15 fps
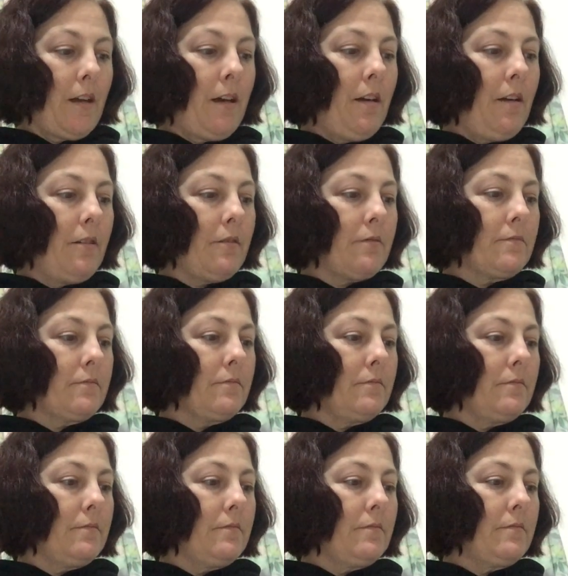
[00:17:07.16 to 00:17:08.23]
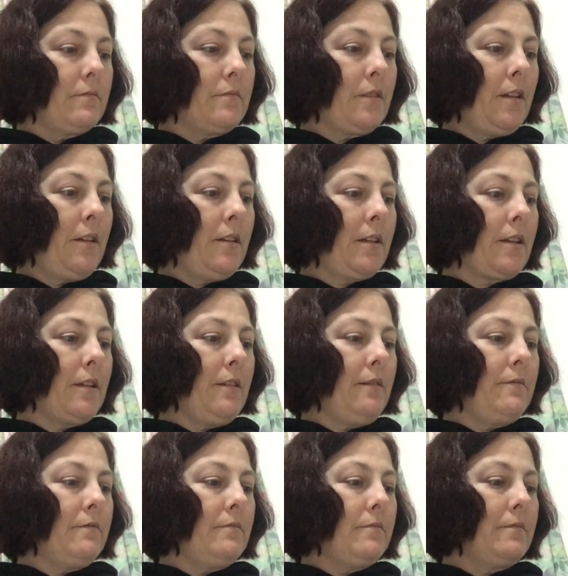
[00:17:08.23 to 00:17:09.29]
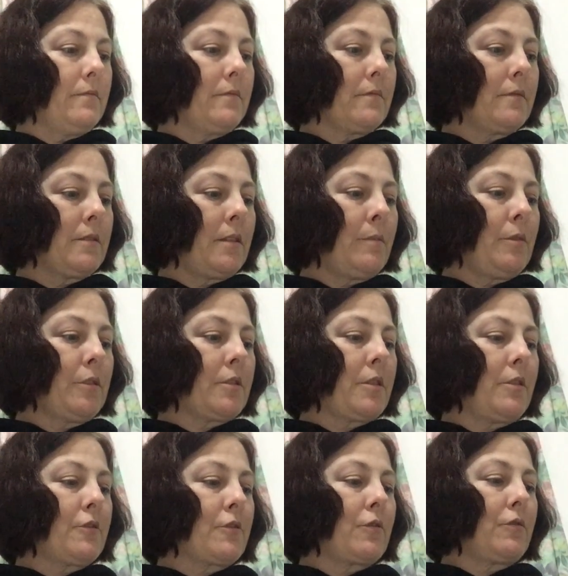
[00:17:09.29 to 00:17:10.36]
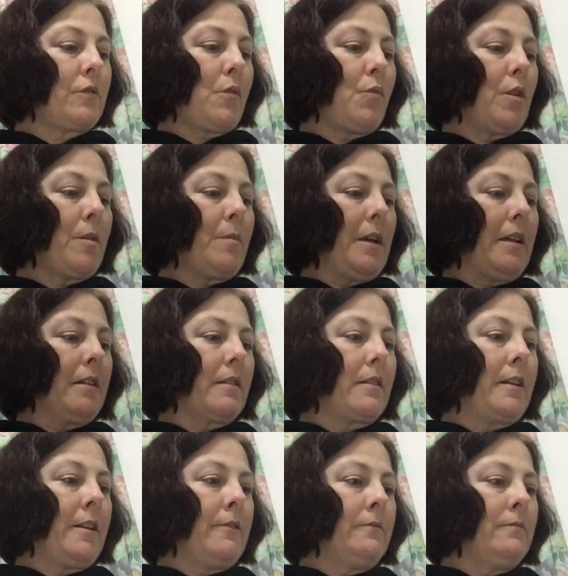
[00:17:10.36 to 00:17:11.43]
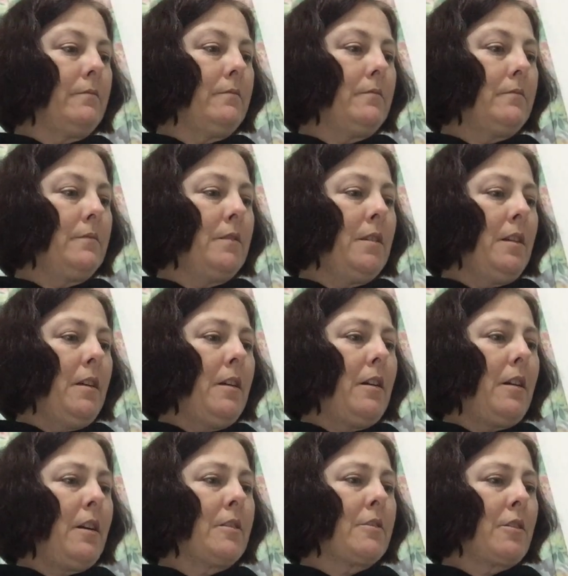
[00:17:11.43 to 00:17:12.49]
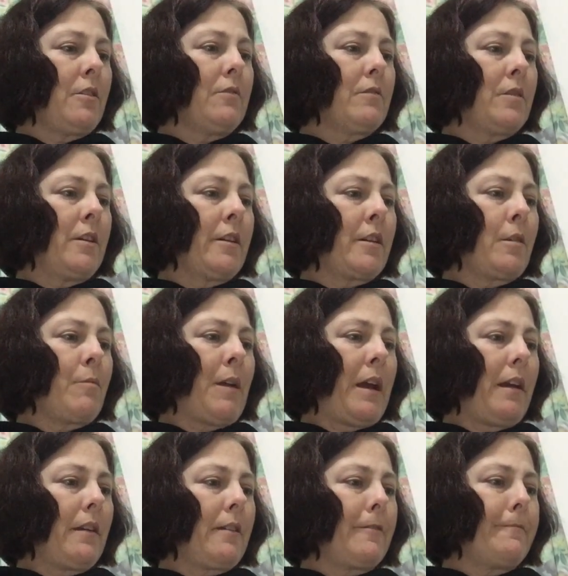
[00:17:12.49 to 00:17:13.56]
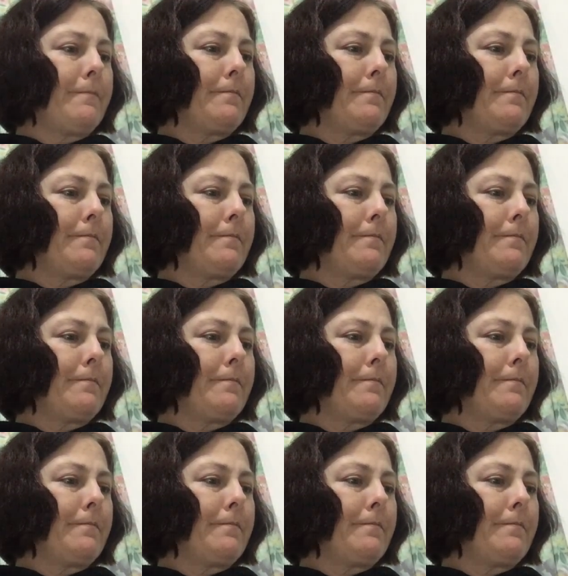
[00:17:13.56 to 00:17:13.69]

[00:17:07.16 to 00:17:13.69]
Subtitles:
Oh, okay. I'm not so sure I want to make it now. I don't like the back.